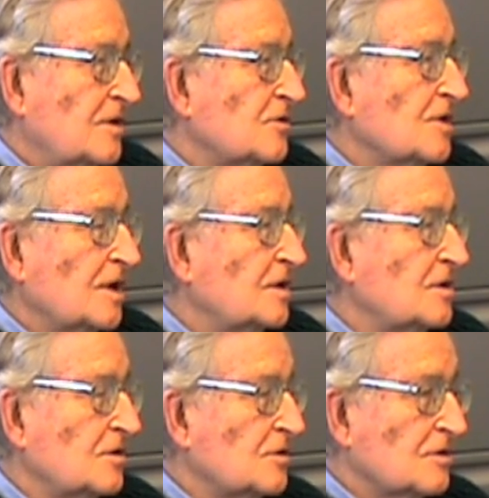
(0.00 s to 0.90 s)
goes on to
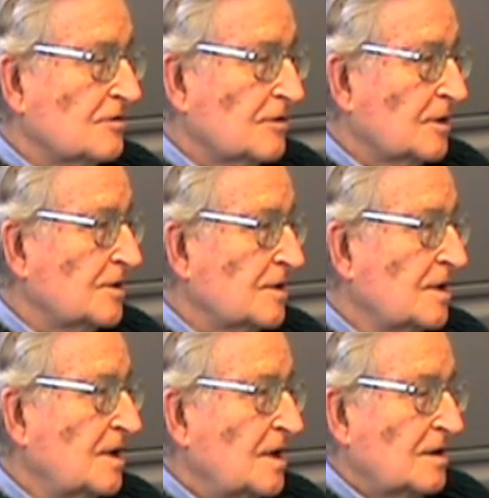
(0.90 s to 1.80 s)
the use of force.
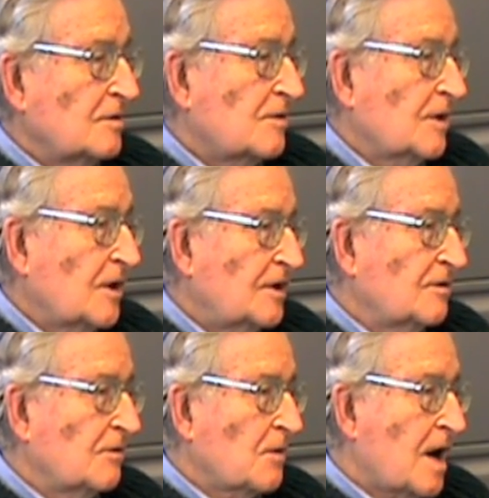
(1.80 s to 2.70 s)
With regard
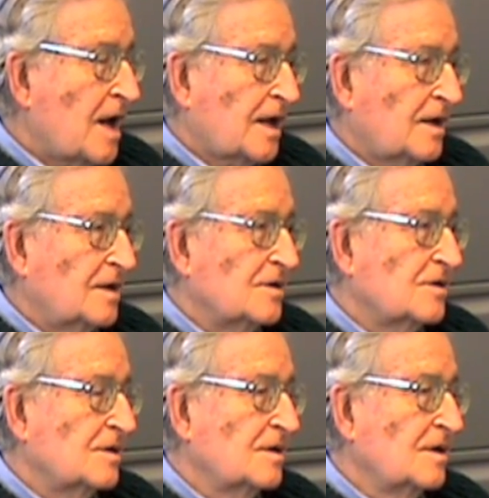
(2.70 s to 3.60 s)
to Iraq,
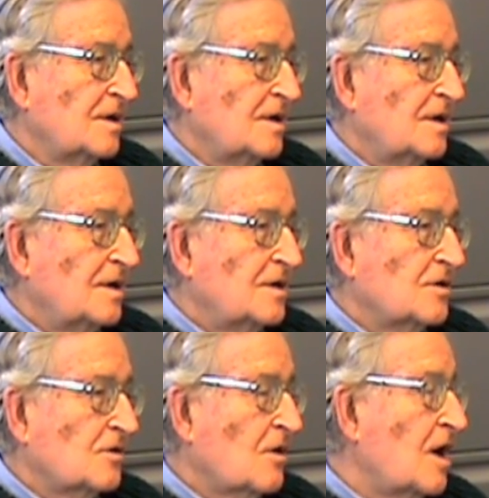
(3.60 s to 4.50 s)
he's
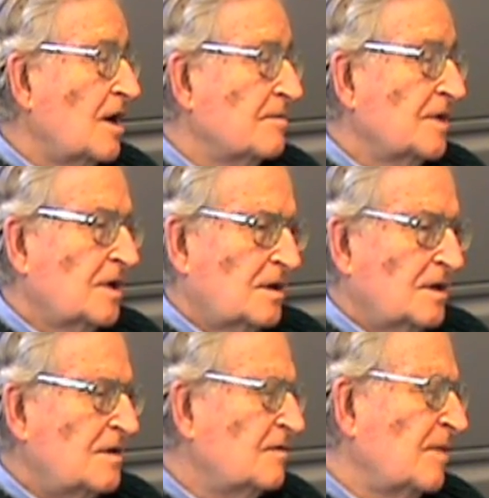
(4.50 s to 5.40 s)
described,
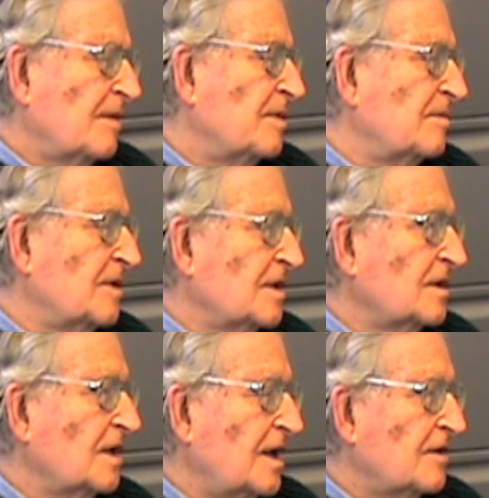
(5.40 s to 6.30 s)
even by people on
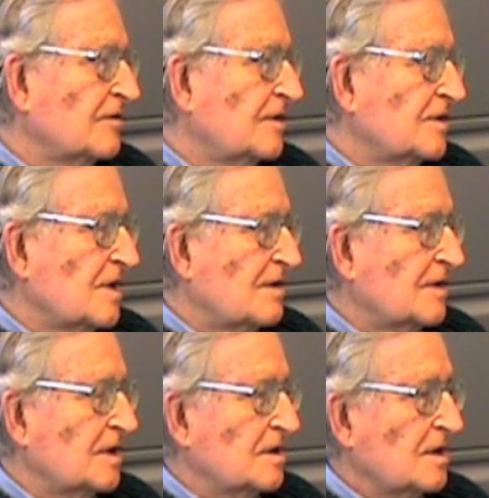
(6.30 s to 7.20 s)
the left, as
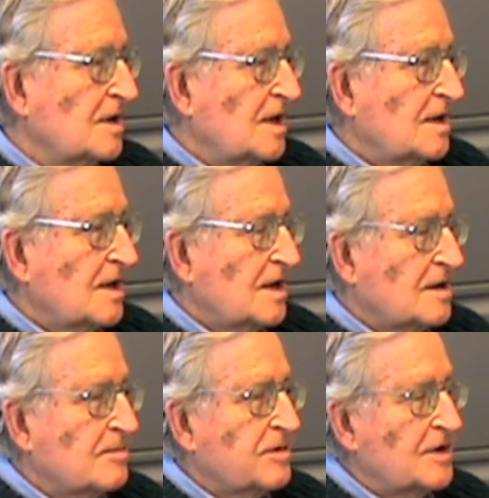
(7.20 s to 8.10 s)
having had
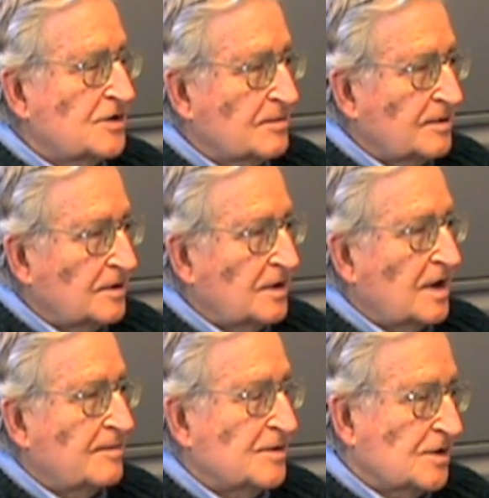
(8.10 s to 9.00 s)
a principled
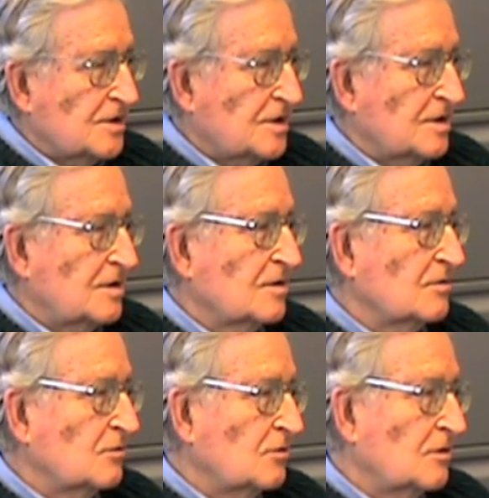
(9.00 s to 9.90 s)
opposition to the
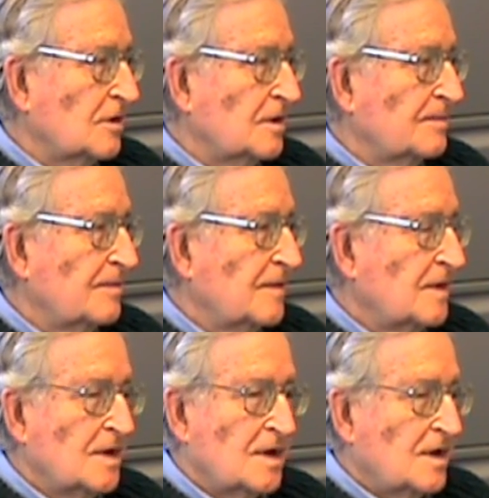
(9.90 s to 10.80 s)
war.
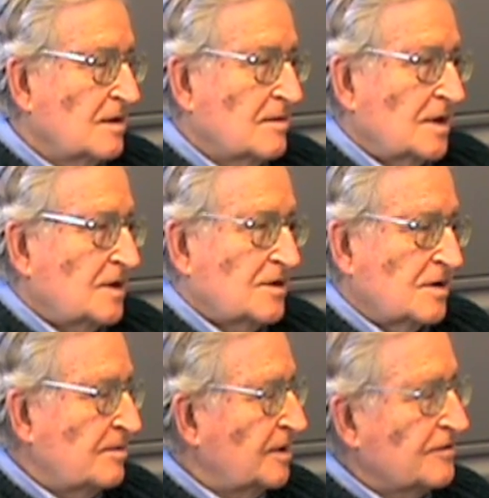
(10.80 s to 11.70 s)
Well, that's
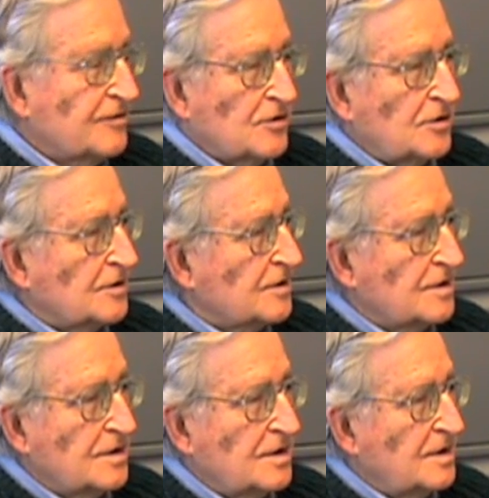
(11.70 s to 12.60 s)
simply false.